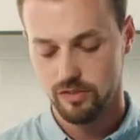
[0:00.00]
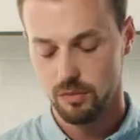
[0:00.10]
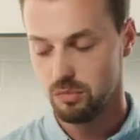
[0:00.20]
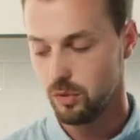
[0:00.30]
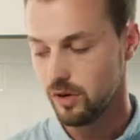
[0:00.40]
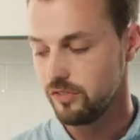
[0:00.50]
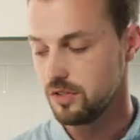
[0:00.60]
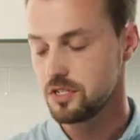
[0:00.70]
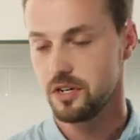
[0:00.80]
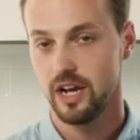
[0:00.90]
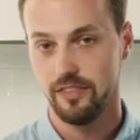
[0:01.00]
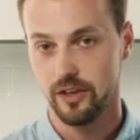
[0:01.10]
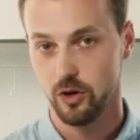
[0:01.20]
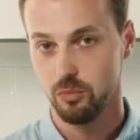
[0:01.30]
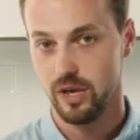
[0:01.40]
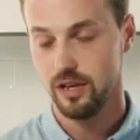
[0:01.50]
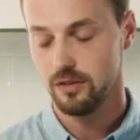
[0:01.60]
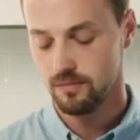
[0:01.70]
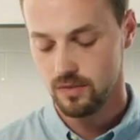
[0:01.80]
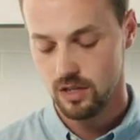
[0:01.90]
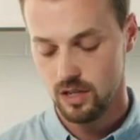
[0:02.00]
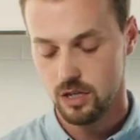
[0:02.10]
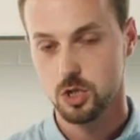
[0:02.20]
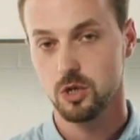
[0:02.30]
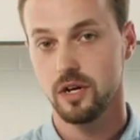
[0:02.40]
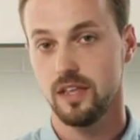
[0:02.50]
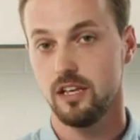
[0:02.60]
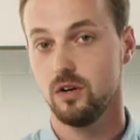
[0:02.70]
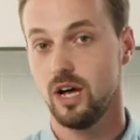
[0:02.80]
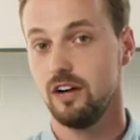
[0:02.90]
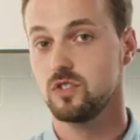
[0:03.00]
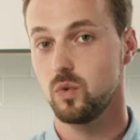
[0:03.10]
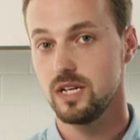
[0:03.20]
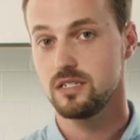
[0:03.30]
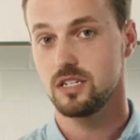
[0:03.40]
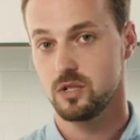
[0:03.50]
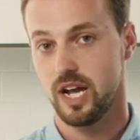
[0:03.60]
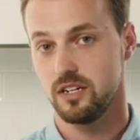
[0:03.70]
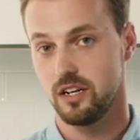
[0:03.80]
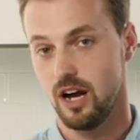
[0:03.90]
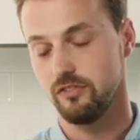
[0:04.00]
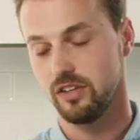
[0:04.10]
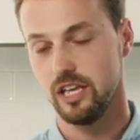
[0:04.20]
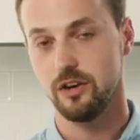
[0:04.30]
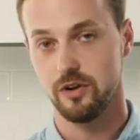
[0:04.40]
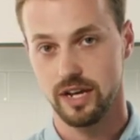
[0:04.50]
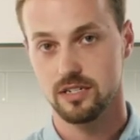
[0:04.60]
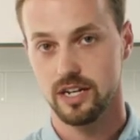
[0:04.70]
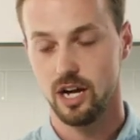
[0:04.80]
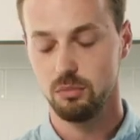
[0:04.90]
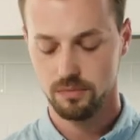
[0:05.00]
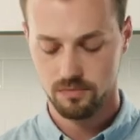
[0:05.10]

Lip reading: from the portafilter and the group head, ensuring that you don't have twice extracted coffee in your next cup.